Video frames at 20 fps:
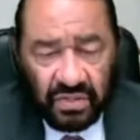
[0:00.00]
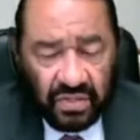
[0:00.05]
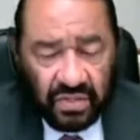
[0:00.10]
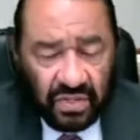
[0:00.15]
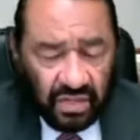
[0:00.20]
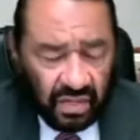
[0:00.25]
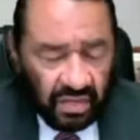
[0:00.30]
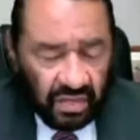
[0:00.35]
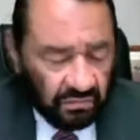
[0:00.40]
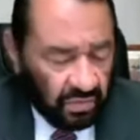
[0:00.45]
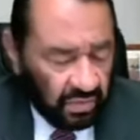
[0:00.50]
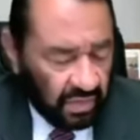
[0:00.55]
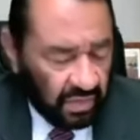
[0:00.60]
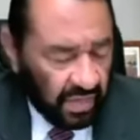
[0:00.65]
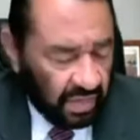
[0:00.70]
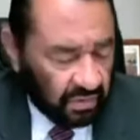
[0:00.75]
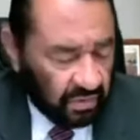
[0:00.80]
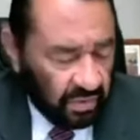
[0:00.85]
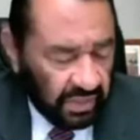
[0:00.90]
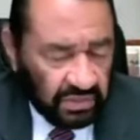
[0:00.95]
question,
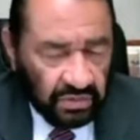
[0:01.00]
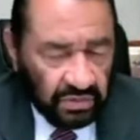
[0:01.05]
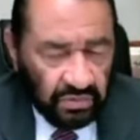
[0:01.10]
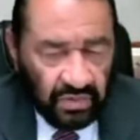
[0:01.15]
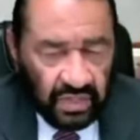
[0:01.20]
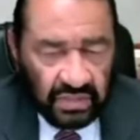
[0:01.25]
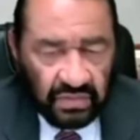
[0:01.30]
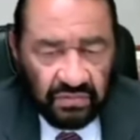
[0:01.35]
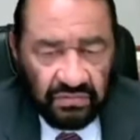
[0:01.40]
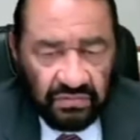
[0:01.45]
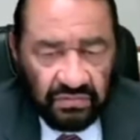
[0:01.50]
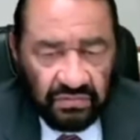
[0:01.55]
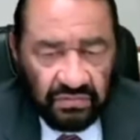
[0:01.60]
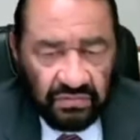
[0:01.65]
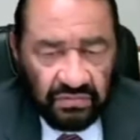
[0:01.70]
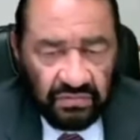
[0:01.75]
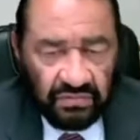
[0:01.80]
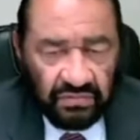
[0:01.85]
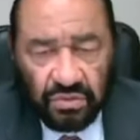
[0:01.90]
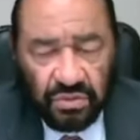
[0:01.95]
reservation, or
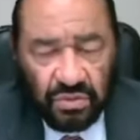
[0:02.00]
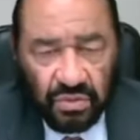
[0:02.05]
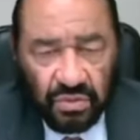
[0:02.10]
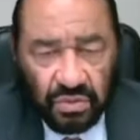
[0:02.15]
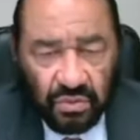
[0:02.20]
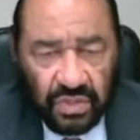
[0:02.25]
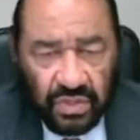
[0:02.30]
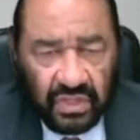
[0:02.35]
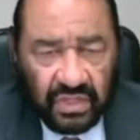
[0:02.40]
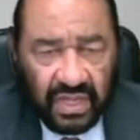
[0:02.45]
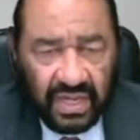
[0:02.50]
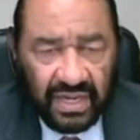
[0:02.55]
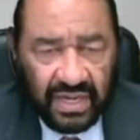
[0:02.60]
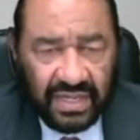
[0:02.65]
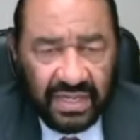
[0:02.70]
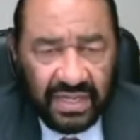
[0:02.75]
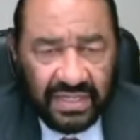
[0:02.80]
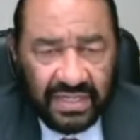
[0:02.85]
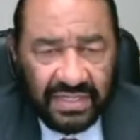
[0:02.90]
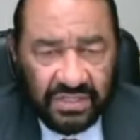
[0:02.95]
hesitation, you do agree
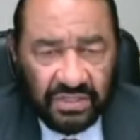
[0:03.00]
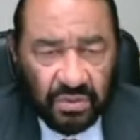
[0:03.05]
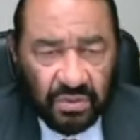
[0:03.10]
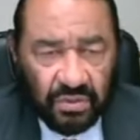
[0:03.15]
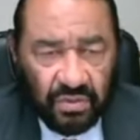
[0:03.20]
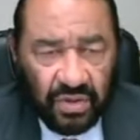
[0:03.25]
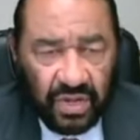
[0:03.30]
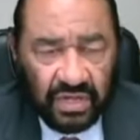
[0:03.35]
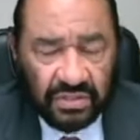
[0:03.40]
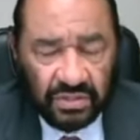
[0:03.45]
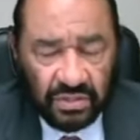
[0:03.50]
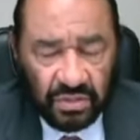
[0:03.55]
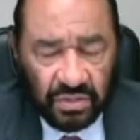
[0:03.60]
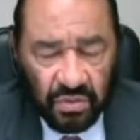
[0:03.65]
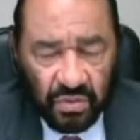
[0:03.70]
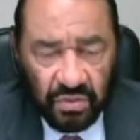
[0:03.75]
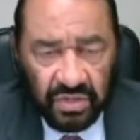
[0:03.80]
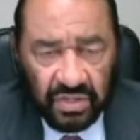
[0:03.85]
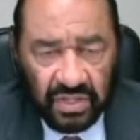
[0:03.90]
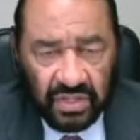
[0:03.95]
that additional credit
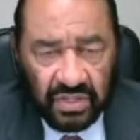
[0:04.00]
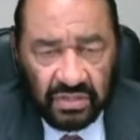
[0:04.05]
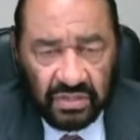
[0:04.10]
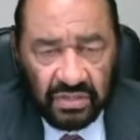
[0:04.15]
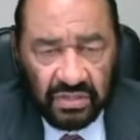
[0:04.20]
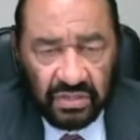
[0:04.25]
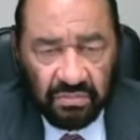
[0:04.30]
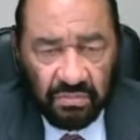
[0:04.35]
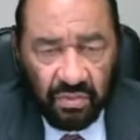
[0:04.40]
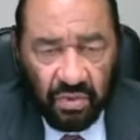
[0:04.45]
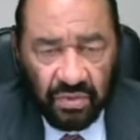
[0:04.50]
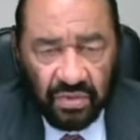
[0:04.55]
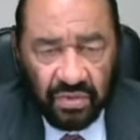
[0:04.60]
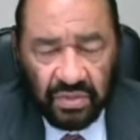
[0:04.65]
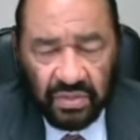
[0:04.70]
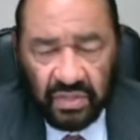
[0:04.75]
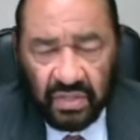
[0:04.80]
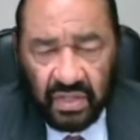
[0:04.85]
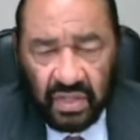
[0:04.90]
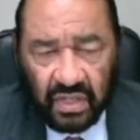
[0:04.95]
scoring is
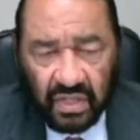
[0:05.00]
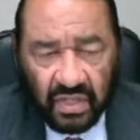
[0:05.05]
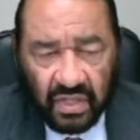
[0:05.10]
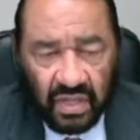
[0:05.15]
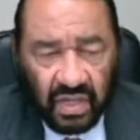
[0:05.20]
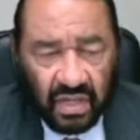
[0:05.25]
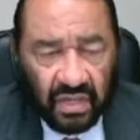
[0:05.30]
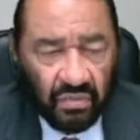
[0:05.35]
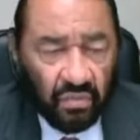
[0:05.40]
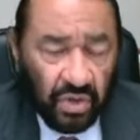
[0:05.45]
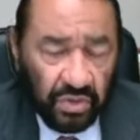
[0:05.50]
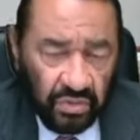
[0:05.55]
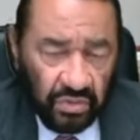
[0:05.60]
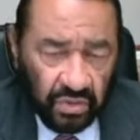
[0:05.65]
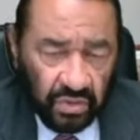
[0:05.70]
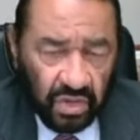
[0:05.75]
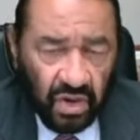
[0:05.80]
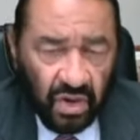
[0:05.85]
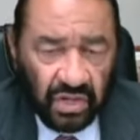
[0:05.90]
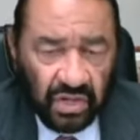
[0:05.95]
important uh, what
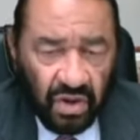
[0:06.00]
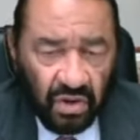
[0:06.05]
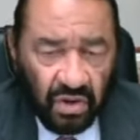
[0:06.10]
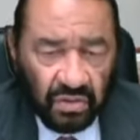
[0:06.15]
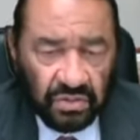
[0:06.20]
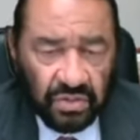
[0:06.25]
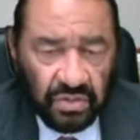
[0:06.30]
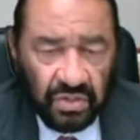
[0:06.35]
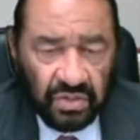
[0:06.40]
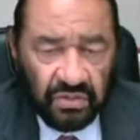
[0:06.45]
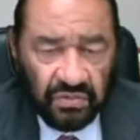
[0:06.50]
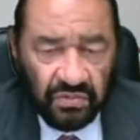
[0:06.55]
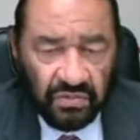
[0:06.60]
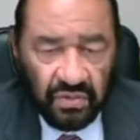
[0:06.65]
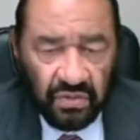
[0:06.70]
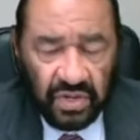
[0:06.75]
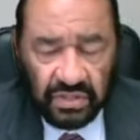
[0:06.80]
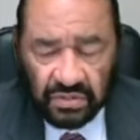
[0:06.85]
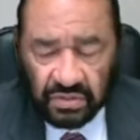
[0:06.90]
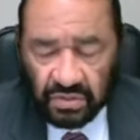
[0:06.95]
you're calling
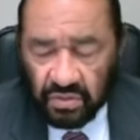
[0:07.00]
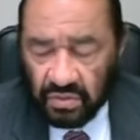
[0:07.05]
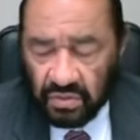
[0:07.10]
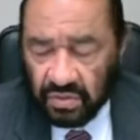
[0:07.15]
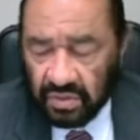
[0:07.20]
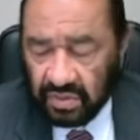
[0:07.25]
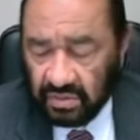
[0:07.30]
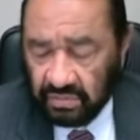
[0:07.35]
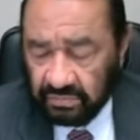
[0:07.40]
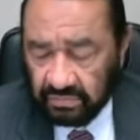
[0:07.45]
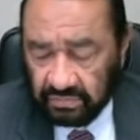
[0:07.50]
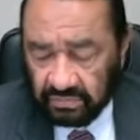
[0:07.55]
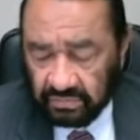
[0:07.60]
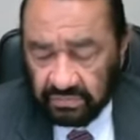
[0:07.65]
alternative credit scoring?